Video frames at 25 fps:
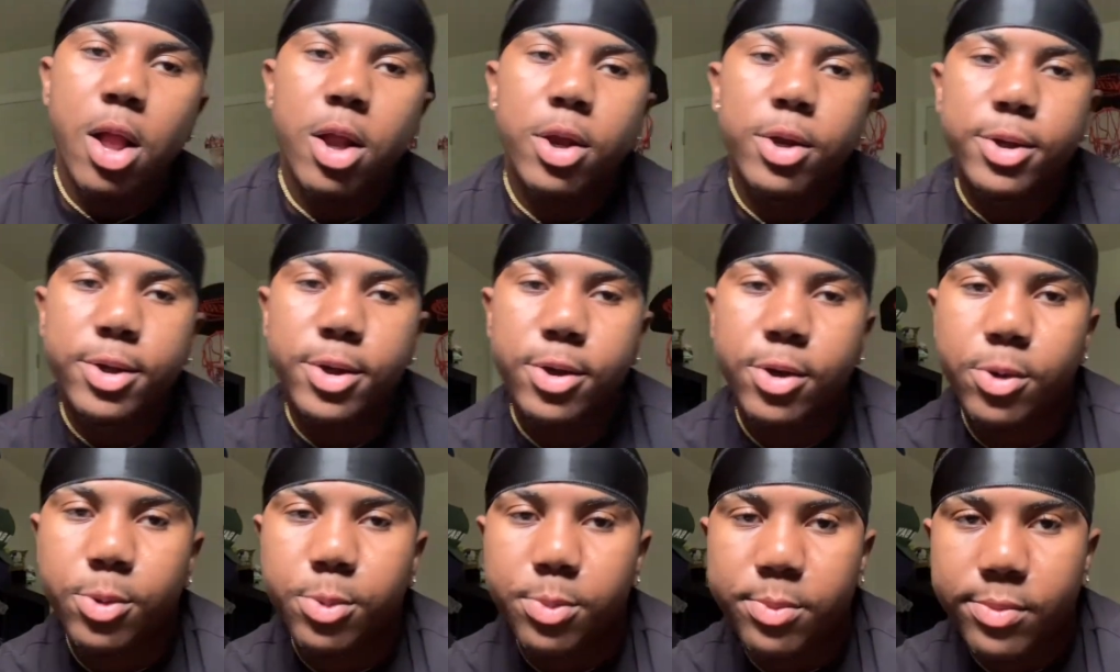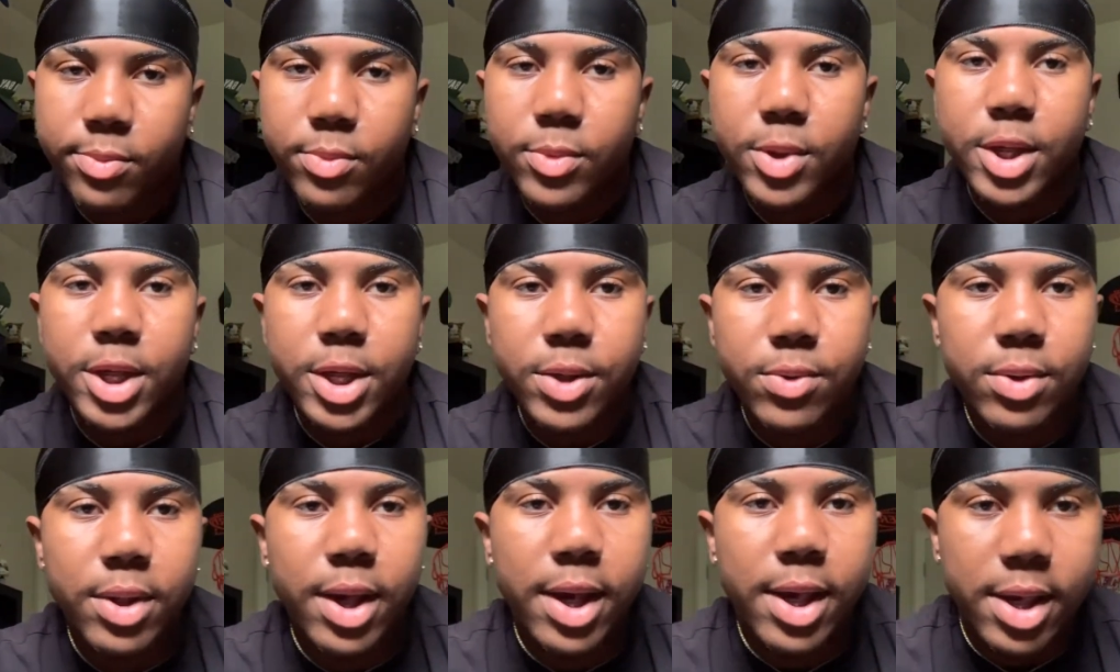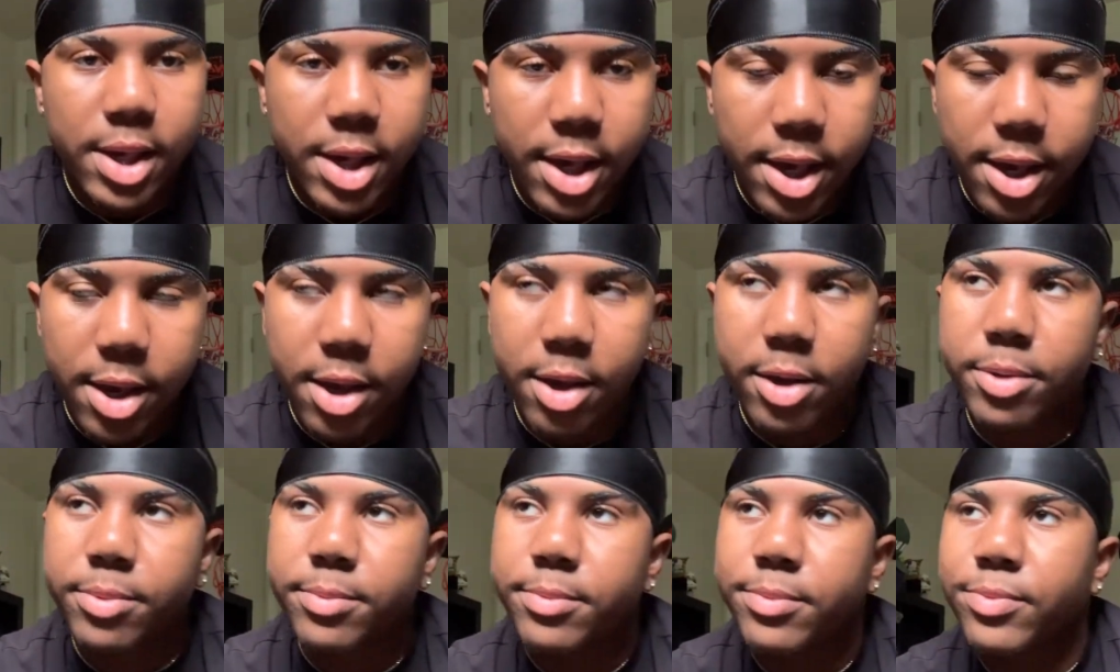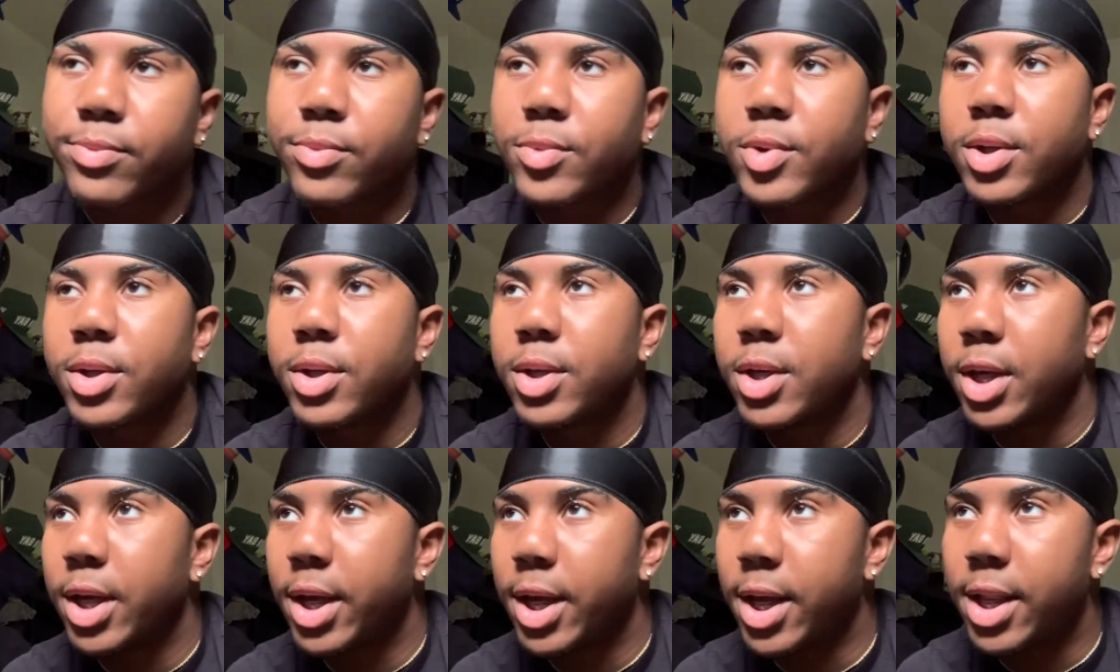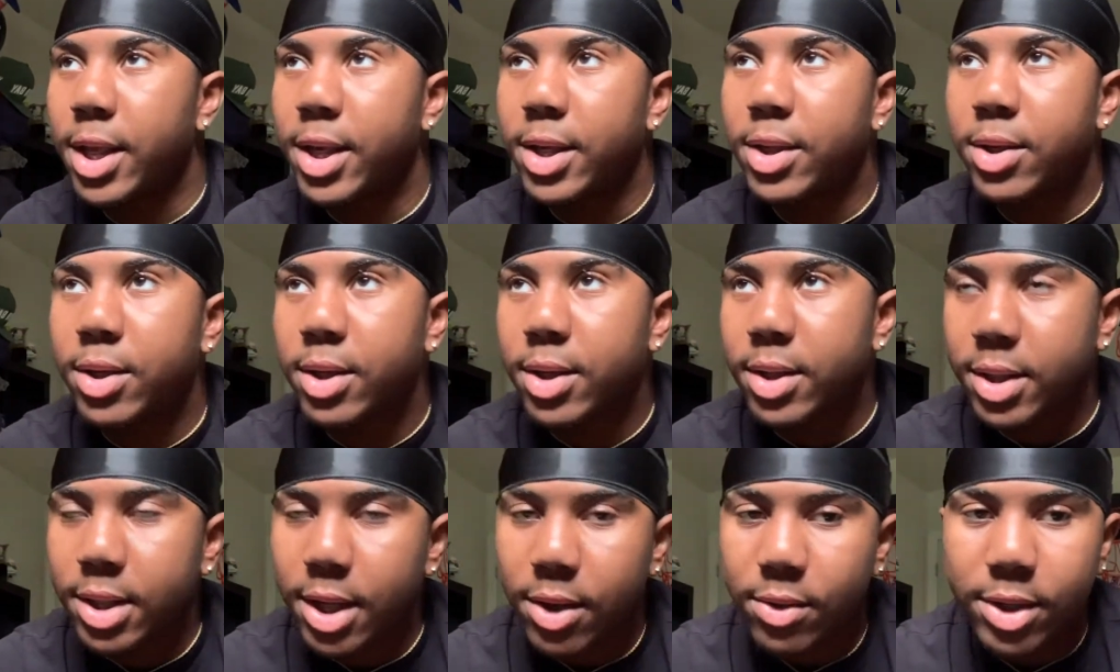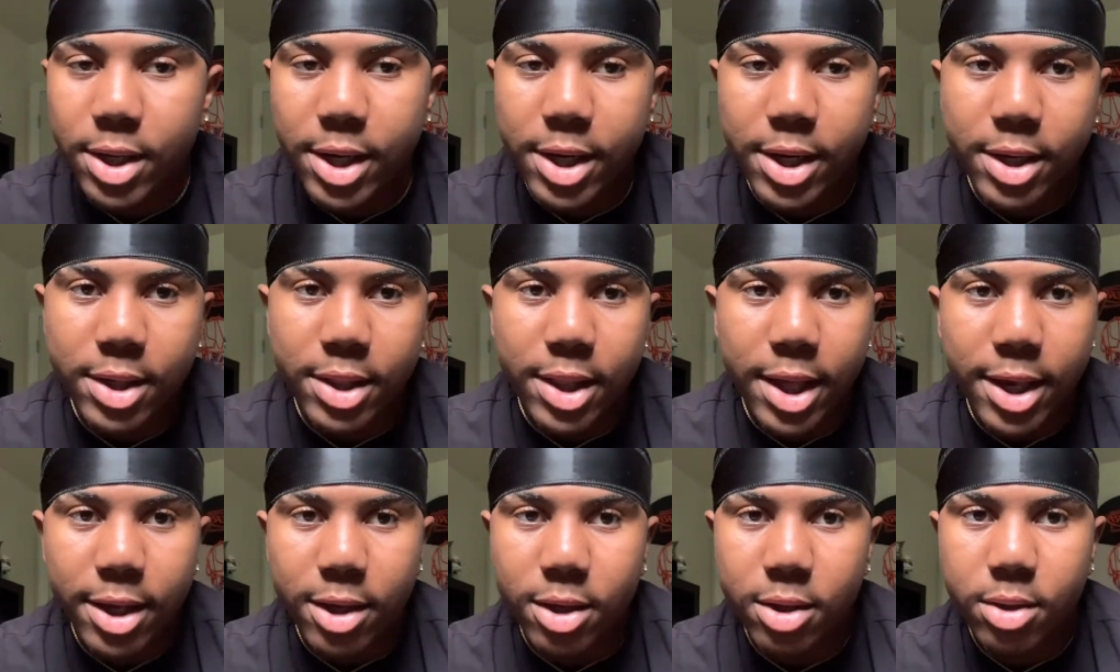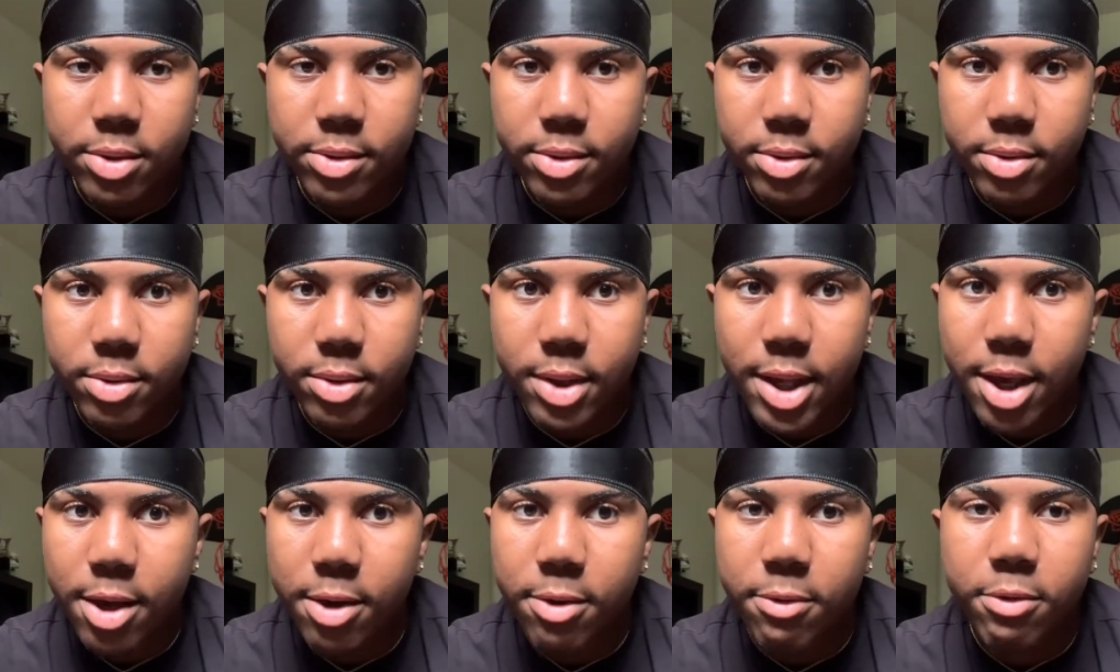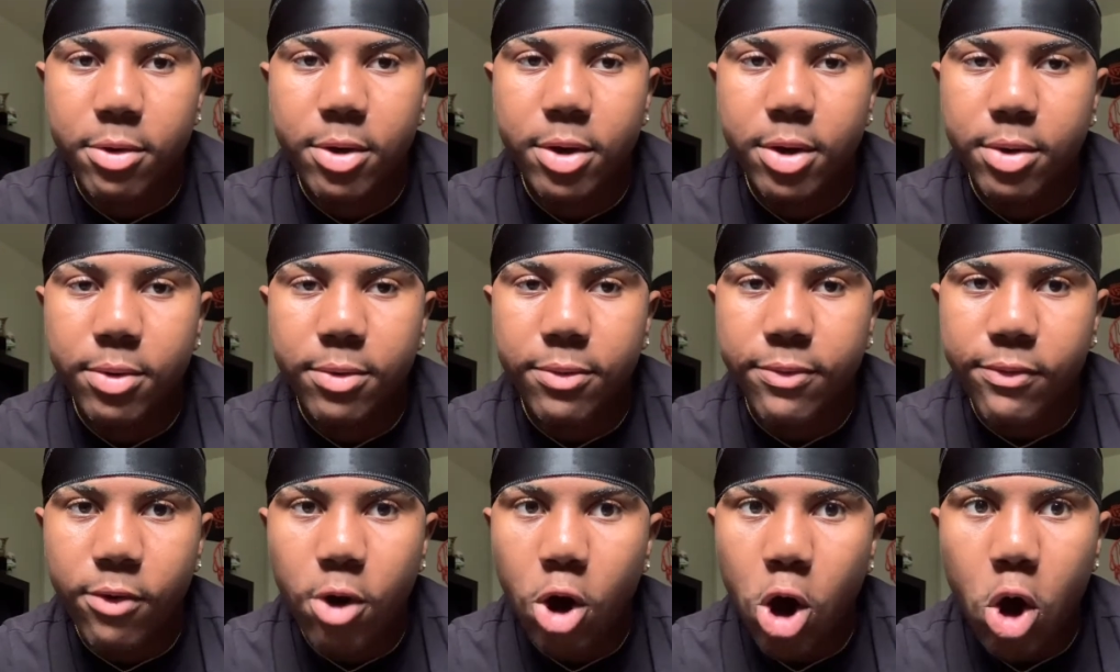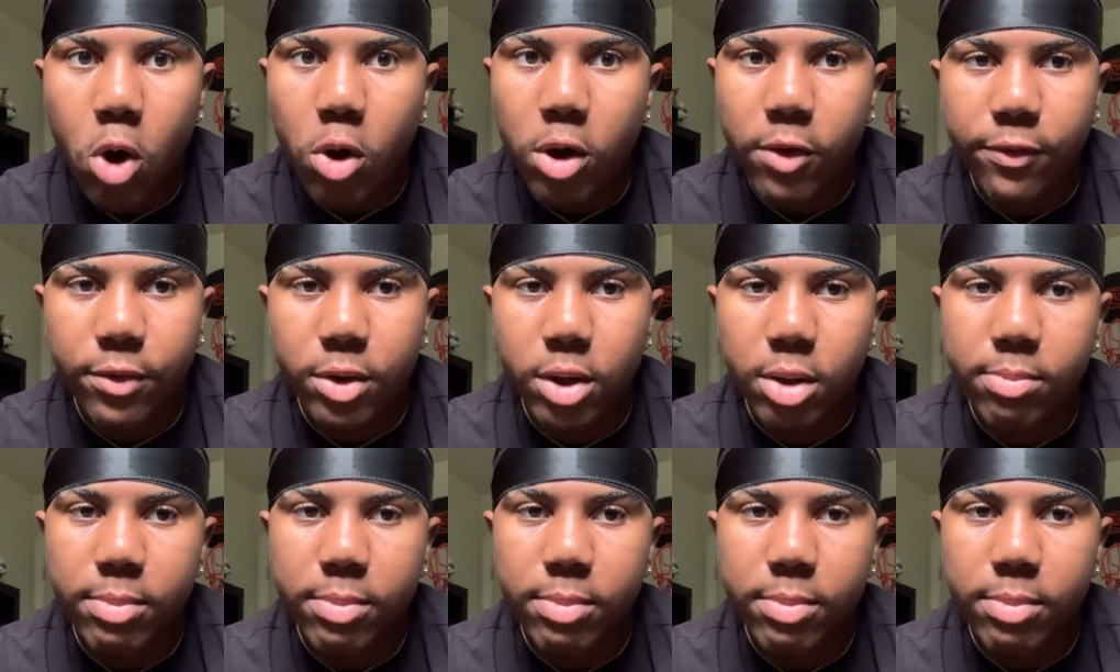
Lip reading: So he was like, yeah. And he took us out there, like far away from the